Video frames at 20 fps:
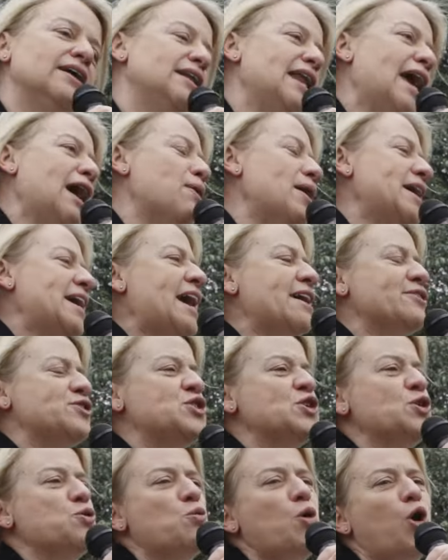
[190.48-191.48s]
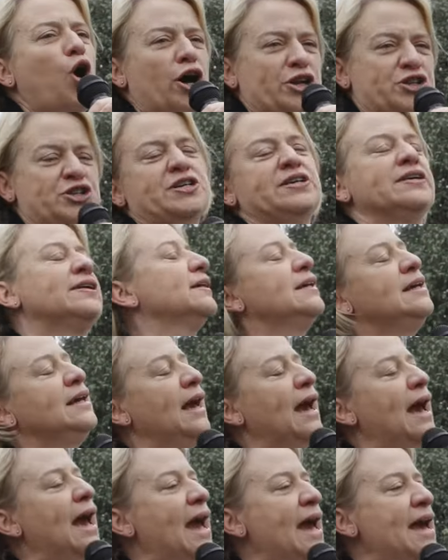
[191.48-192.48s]
Now I get to the what,
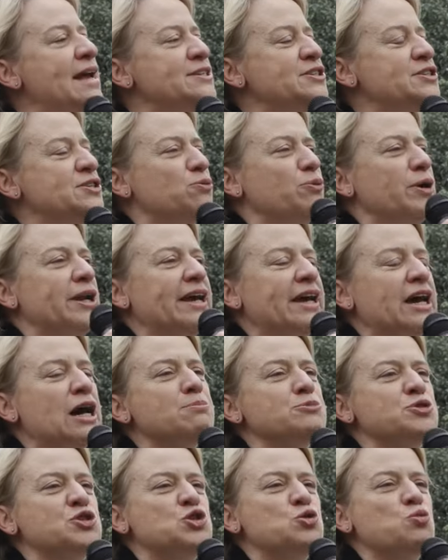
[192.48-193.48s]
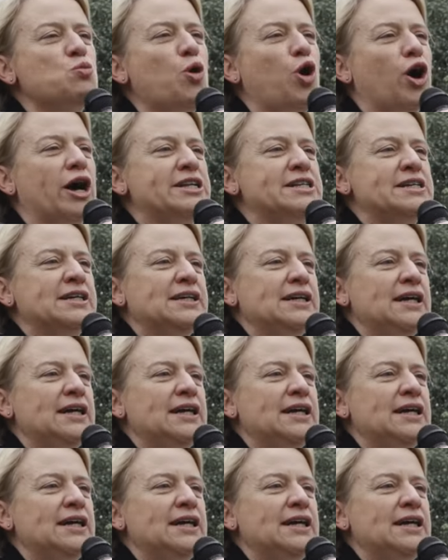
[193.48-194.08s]
and when it comes to what,